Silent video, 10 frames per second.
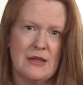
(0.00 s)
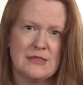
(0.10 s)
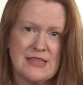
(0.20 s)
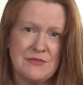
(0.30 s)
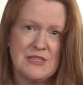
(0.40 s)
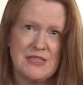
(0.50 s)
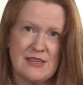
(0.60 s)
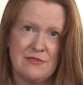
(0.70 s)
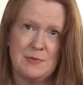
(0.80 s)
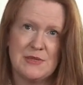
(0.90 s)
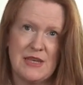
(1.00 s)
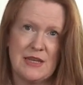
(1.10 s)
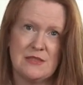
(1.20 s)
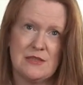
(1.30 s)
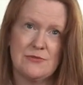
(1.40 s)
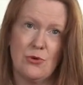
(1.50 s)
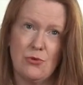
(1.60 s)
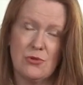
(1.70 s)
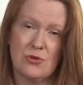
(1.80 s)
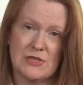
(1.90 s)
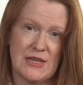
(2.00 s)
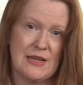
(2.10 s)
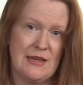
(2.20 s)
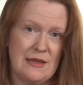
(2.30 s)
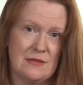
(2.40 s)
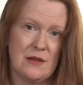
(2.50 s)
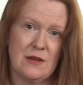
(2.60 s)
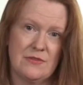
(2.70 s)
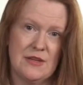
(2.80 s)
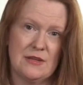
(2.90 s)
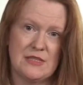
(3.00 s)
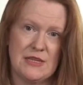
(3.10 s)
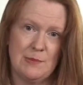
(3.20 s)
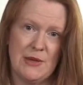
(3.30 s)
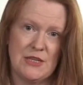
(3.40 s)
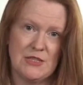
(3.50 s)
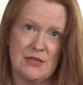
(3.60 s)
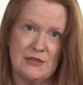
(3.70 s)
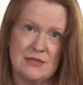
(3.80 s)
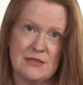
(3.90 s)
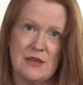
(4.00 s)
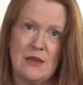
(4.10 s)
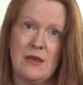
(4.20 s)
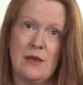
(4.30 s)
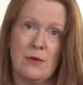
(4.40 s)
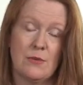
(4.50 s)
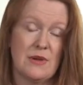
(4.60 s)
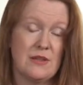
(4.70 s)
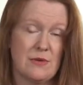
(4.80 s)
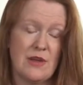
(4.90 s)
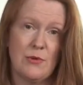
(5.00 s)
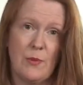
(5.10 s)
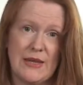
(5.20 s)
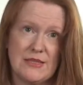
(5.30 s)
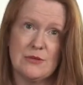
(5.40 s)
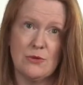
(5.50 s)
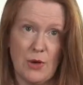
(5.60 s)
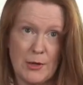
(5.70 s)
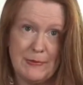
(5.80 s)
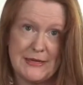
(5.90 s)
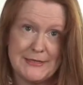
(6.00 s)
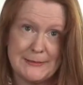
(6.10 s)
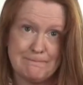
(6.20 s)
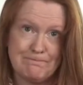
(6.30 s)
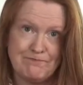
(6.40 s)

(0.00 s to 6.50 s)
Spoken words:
77% of all critically ill COVID-19 patients were either overweight or obese.